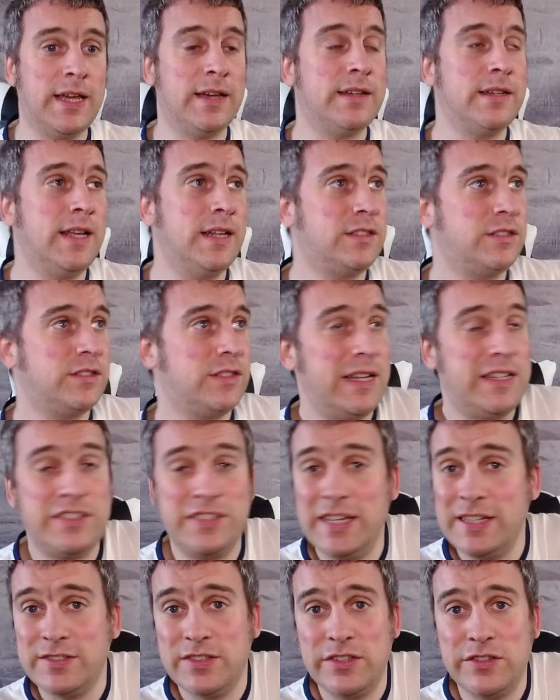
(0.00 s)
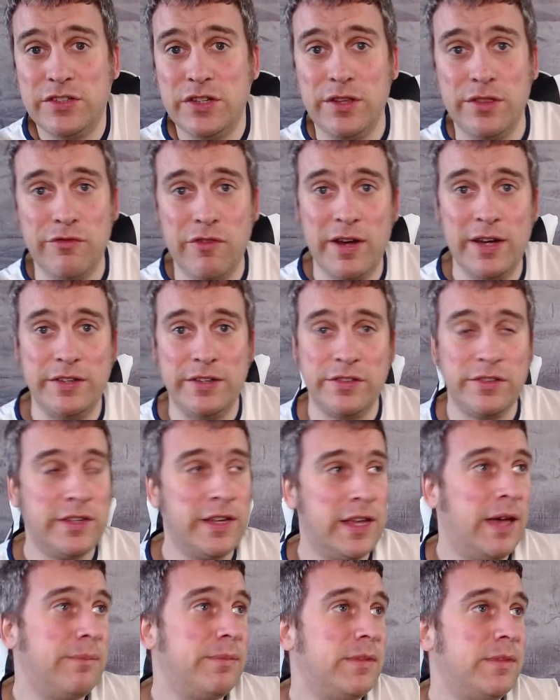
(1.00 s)
It's 6 and 2 threes.
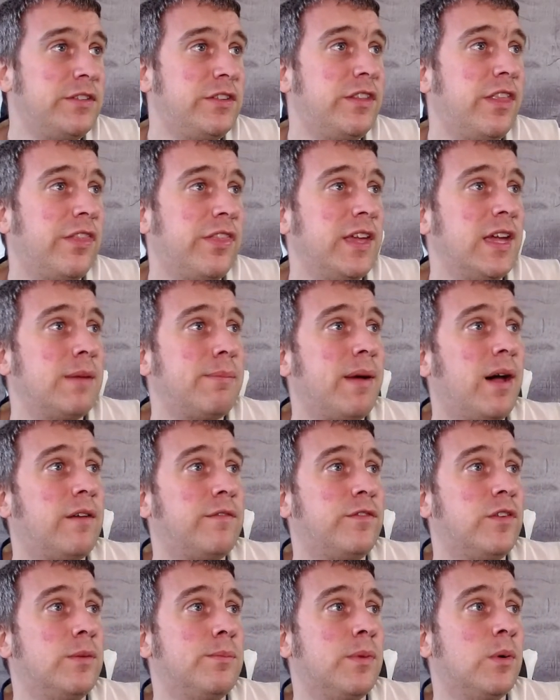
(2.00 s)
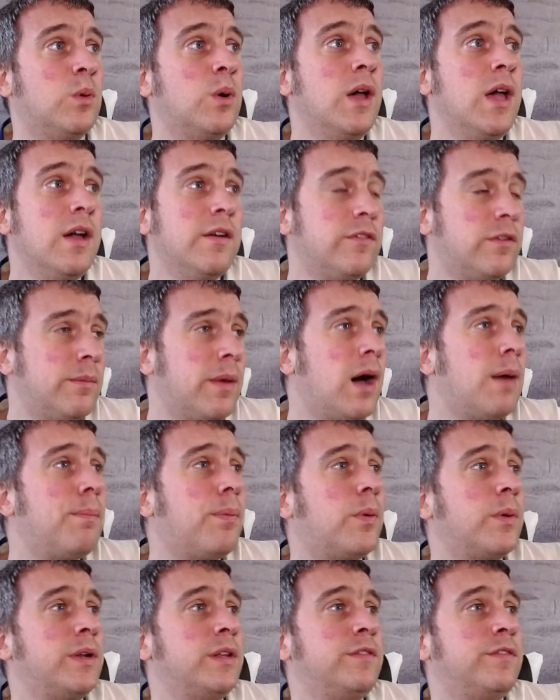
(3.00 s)
Yeah, this is the thing about football. From our
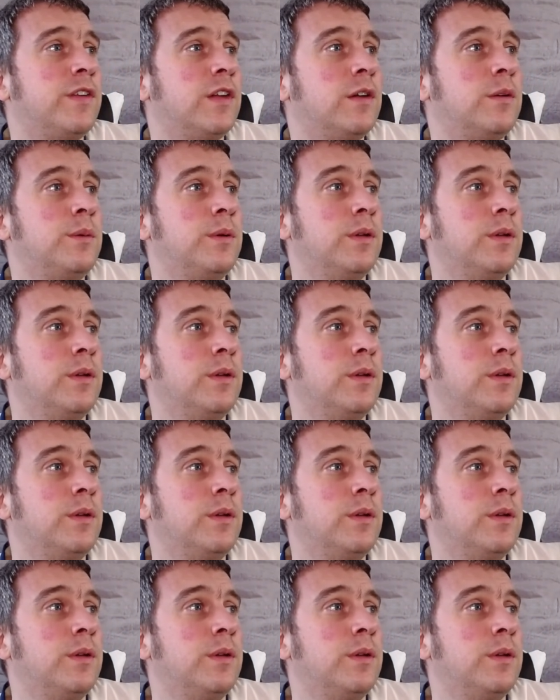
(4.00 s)
point of view,